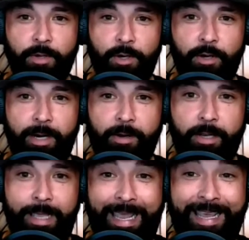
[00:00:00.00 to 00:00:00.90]
her
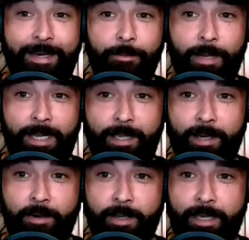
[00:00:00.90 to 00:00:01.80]
area and my
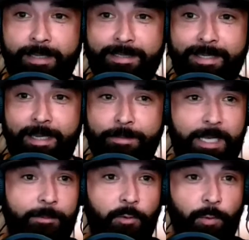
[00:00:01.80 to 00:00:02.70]
area at the same
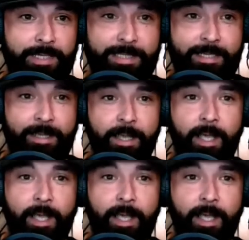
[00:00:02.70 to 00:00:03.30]
time on Wednesday.